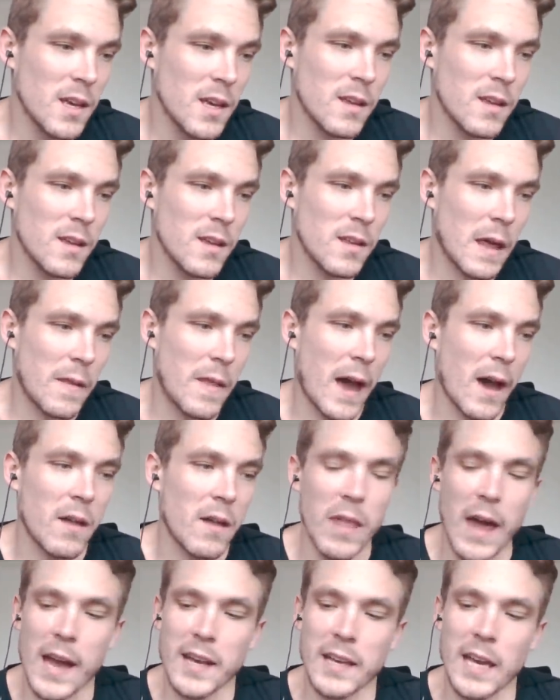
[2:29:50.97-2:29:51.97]
And that
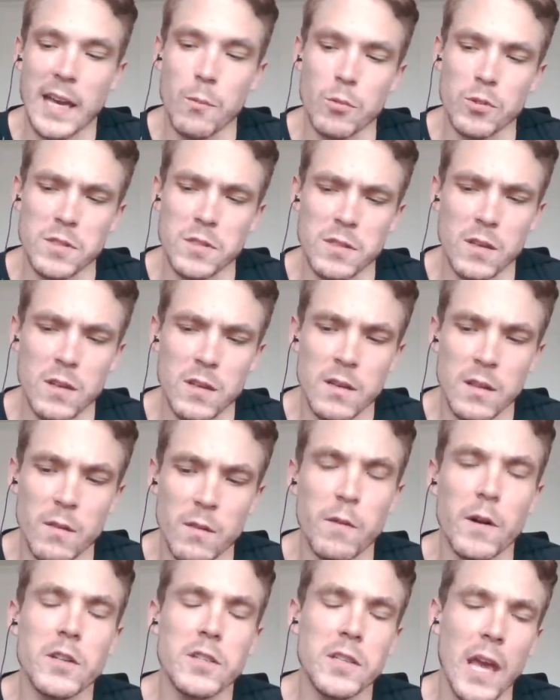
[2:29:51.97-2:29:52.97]
that game was the the
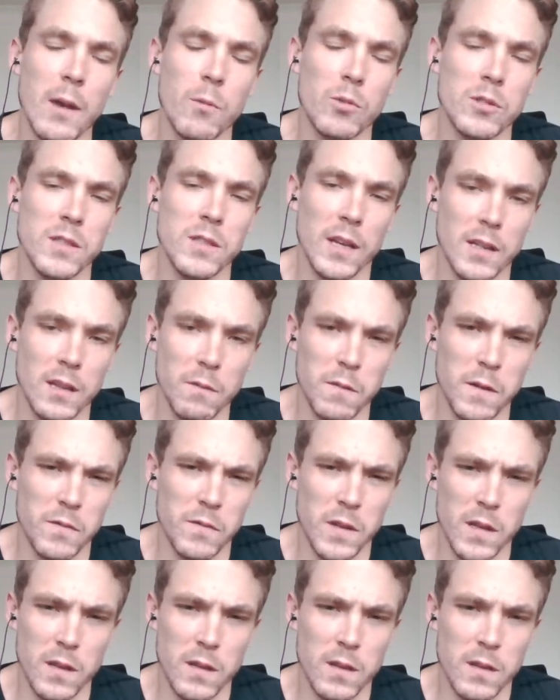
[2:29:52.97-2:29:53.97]
first game was like the
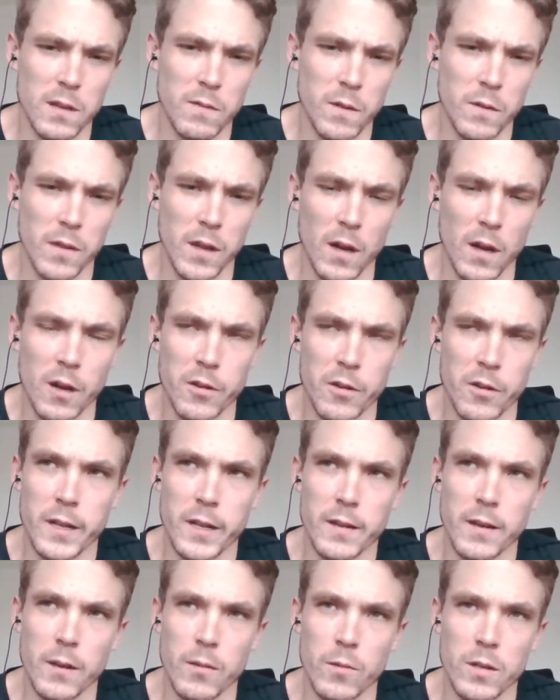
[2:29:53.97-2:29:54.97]
fifty, fifty, one hundred I
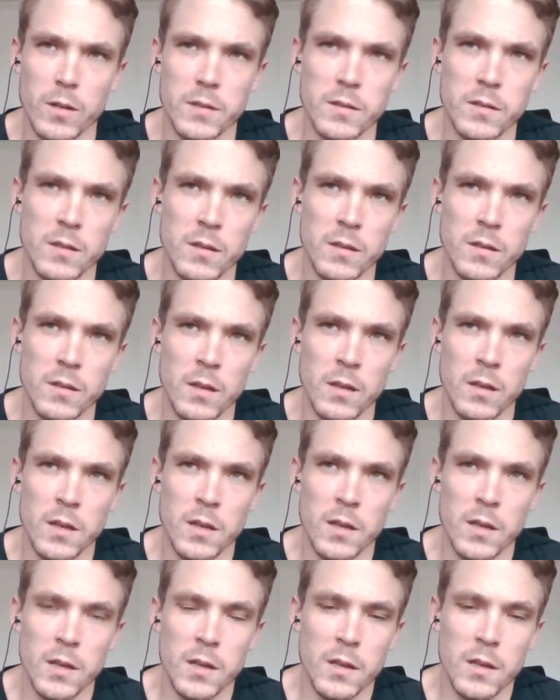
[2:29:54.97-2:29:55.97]
think it was.
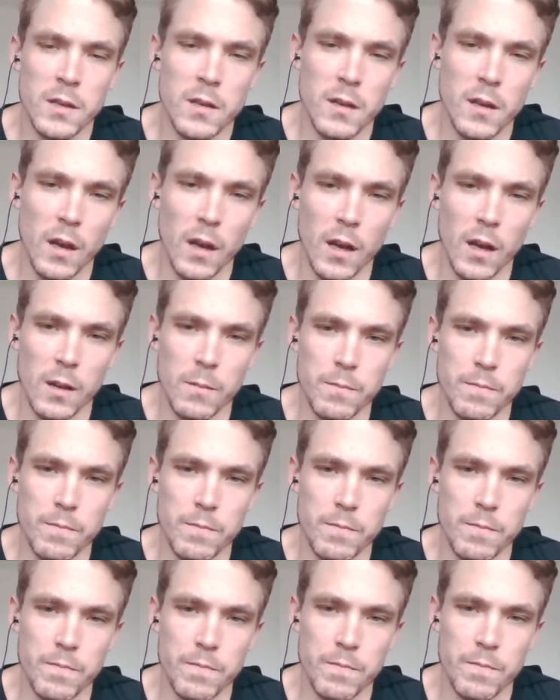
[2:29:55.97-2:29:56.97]

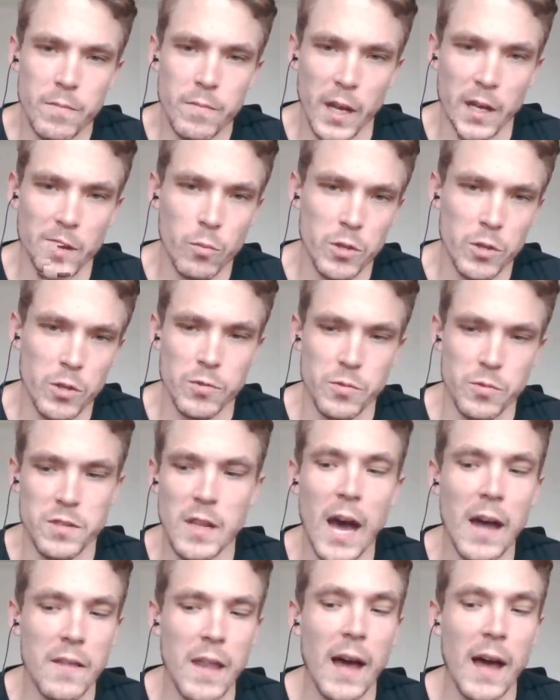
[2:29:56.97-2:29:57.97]
Um. Like which was
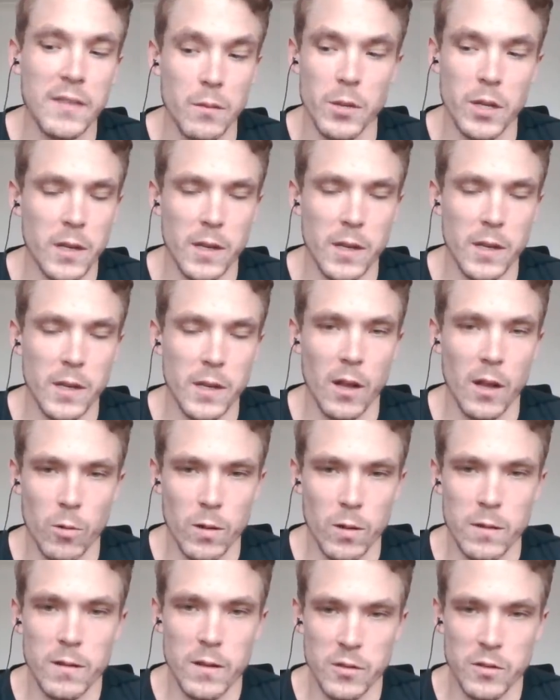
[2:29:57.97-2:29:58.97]
not not the million dollar
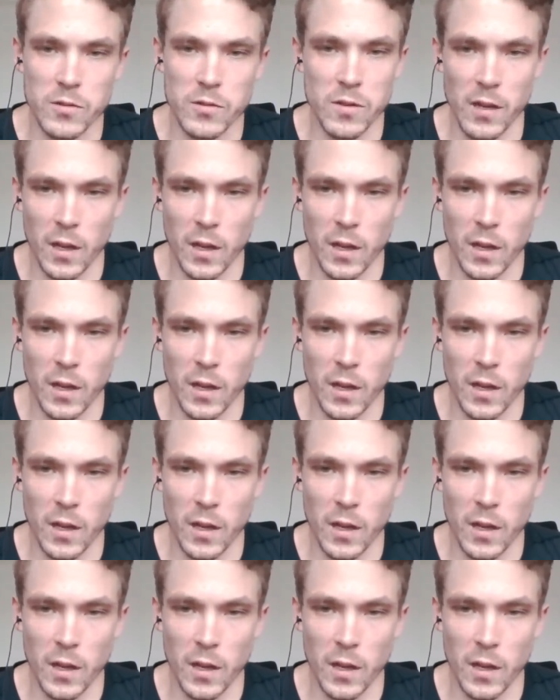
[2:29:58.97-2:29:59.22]
one. This was like a,